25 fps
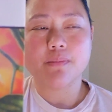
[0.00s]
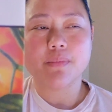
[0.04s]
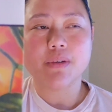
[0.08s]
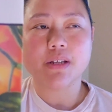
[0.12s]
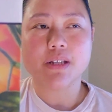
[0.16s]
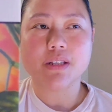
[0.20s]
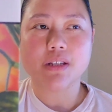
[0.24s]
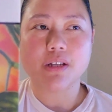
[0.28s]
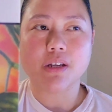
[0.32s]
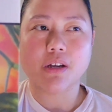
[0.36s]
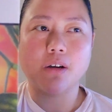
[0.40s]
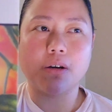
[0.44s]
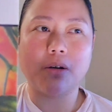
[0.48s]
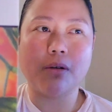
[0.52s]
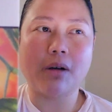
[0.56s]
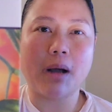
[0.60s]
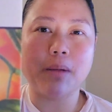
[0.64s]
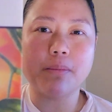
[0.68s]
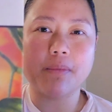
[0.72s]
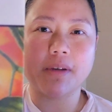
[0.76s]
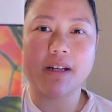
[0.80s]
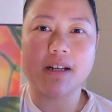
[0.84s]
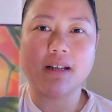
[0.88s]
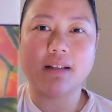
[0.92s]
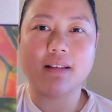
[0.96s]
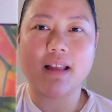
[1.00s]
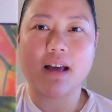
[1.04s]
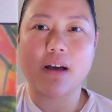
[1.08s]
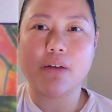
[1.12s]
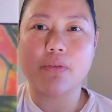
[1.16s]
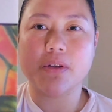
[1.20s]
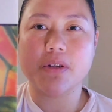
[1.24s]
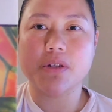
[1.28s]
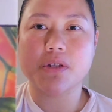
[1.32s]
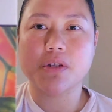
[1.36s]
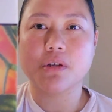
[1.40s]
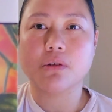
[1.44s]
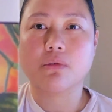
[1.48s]
so I'm going to allow
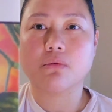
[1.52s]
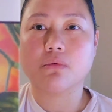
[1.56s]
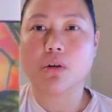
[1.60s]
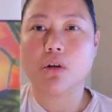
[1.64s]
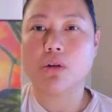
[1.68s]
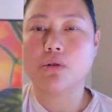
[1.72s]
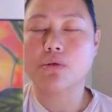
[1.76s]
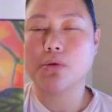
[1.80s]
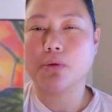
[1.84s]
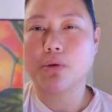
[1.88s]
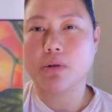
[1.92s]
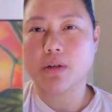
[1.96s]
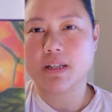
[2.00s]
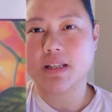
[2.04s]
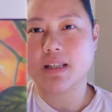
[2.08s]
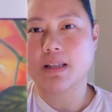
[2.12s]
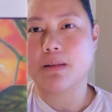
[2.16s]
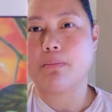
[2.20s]
this to grow towards